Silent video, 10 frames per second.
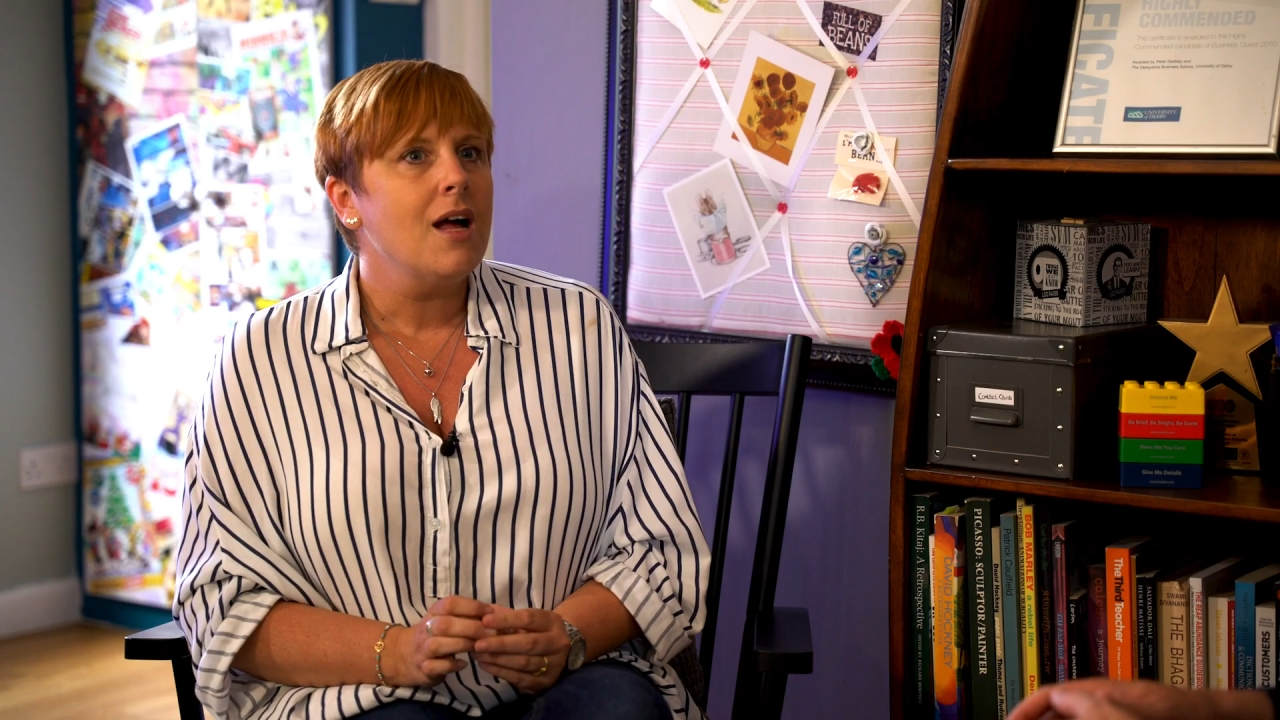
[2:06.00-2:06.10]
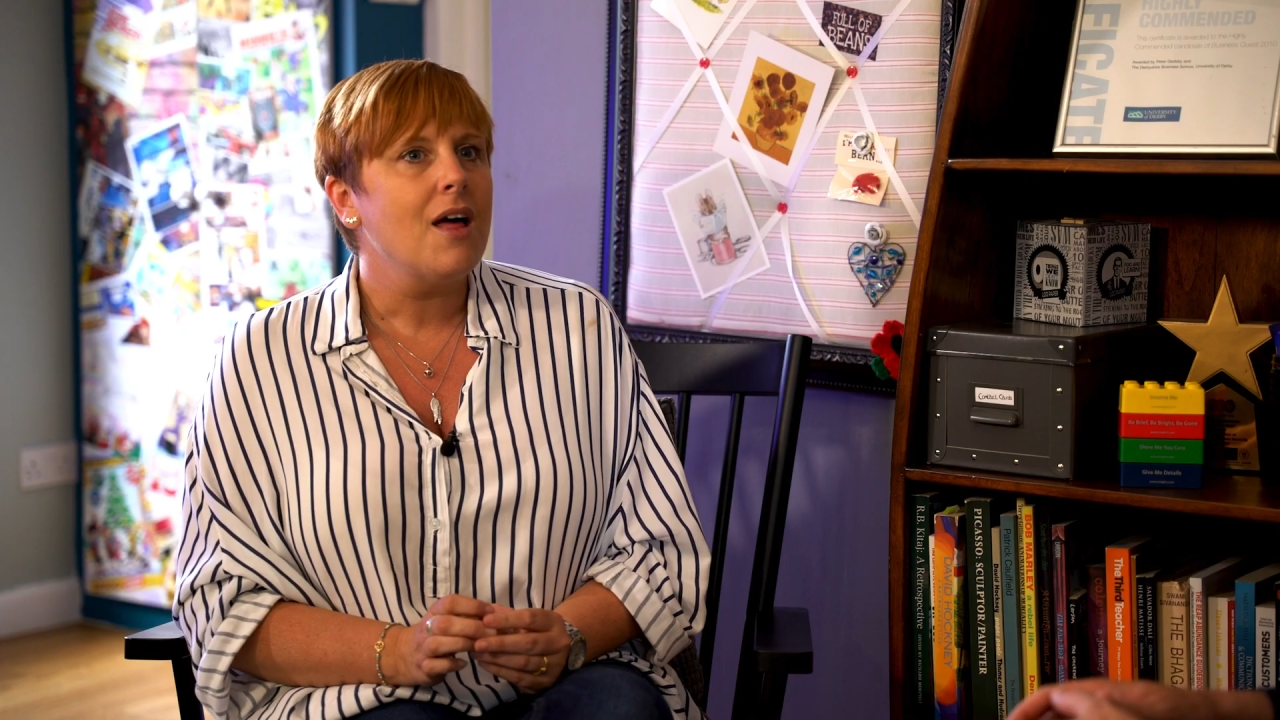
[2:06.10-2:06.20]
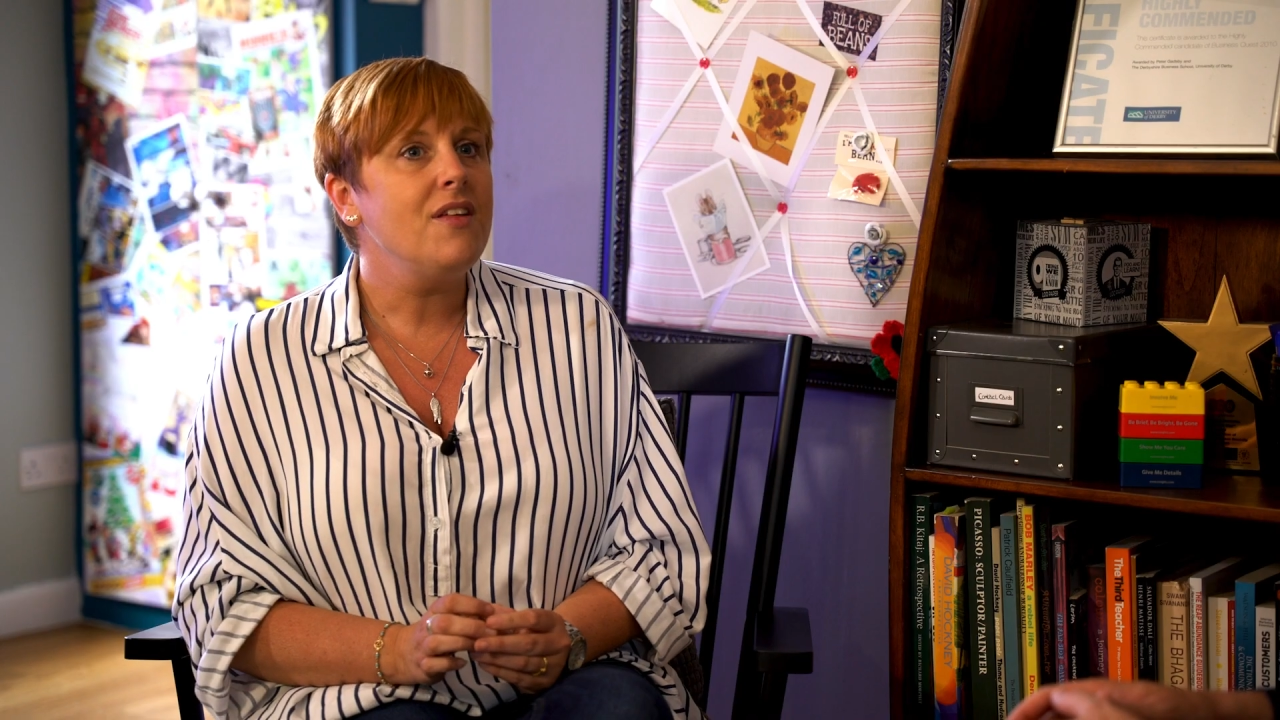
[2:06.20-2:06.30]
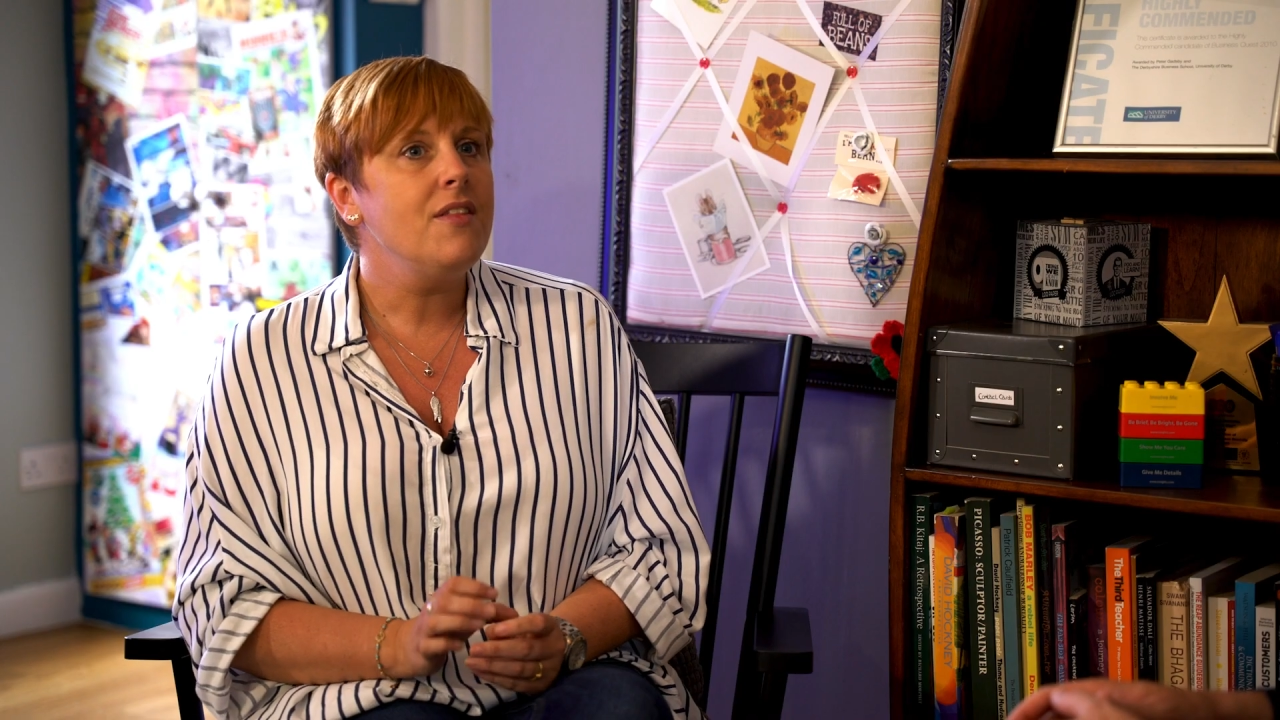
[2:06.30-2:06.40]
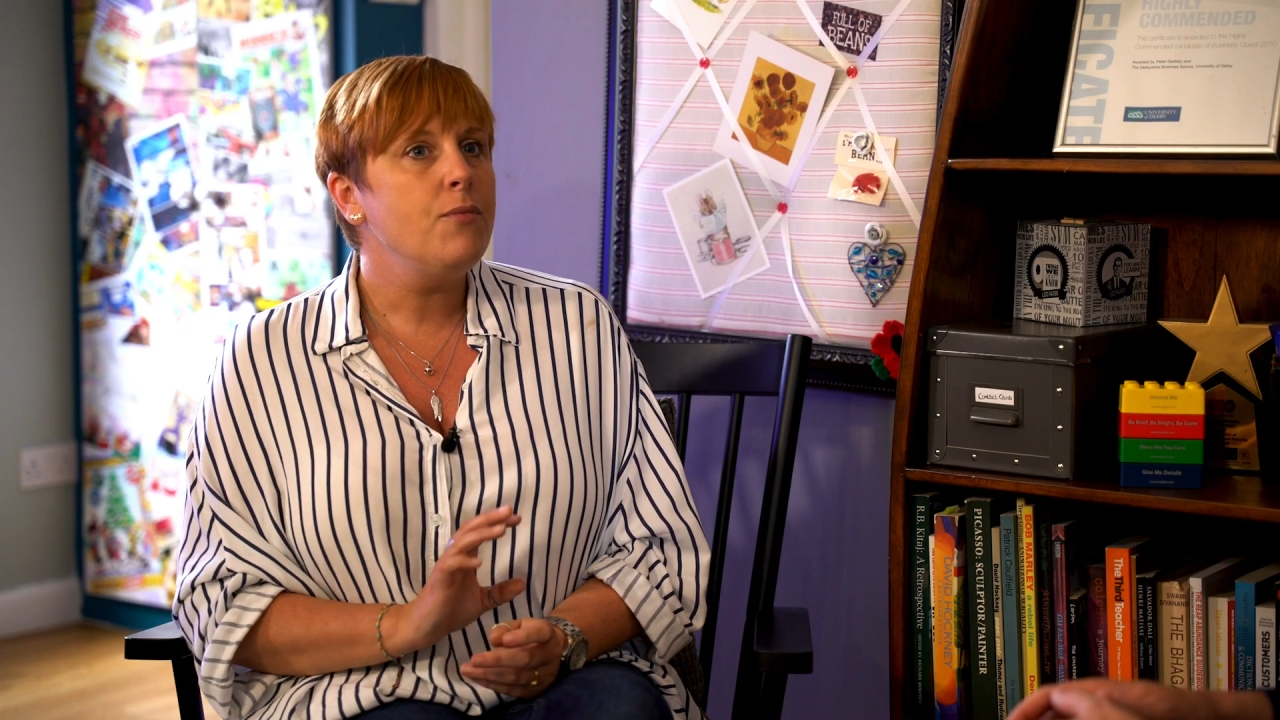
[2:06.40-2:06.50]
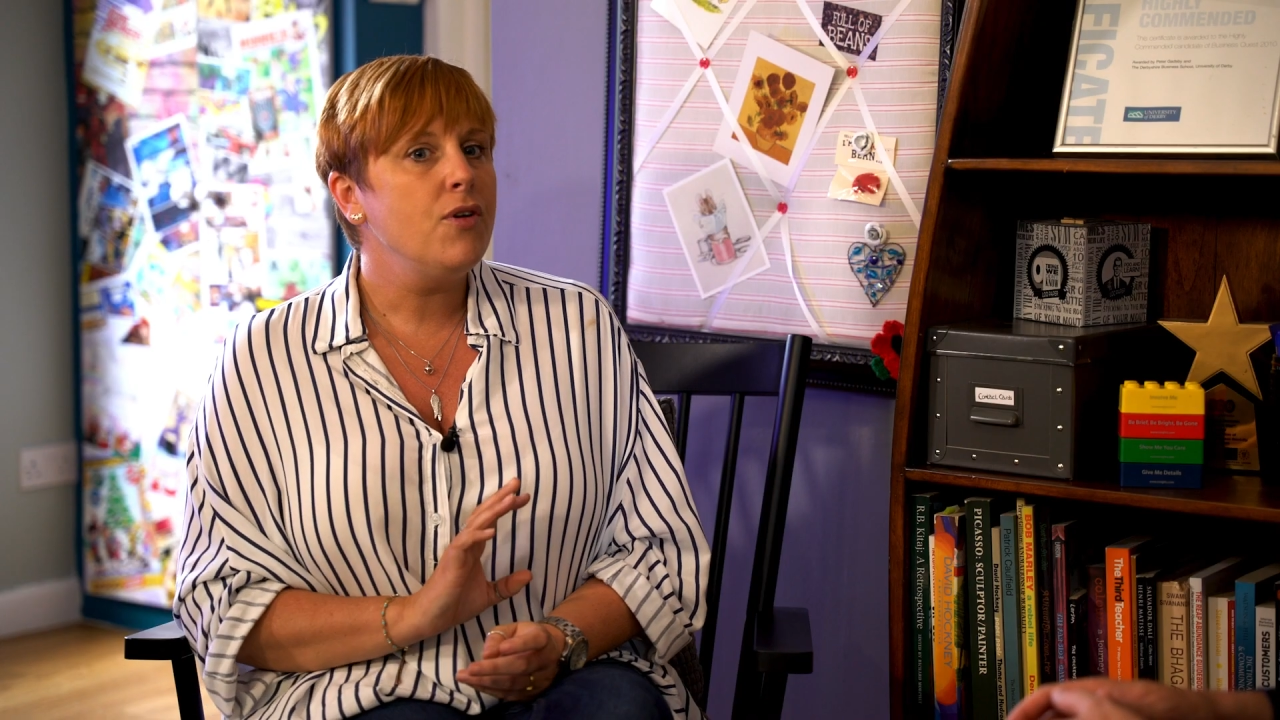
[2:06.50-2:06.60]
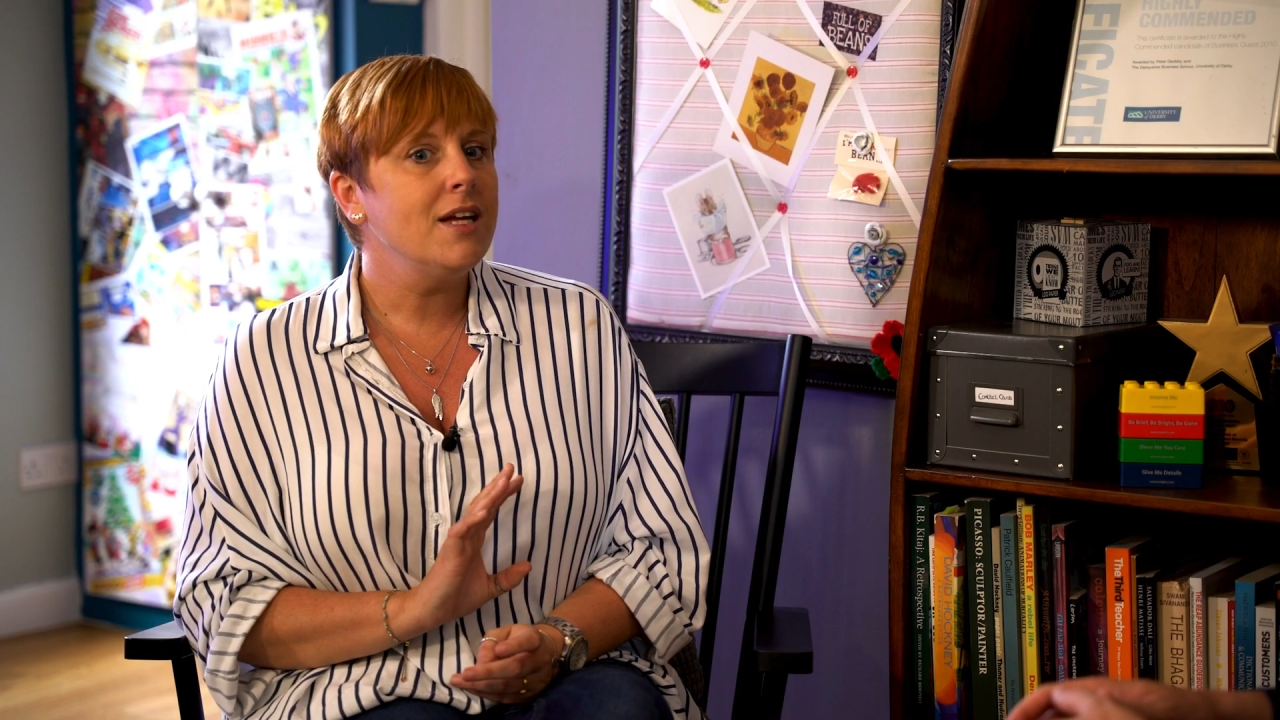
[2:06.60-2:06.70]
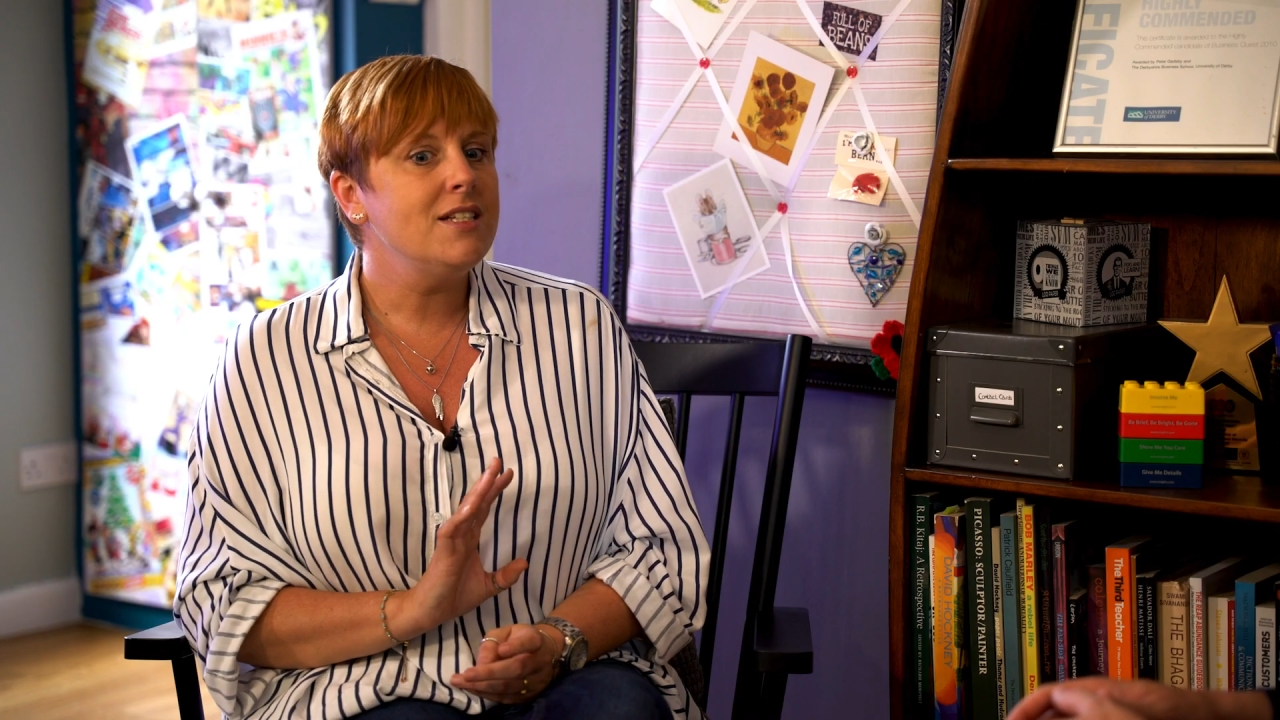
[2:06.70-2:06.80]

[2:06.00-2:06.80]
I think they bring a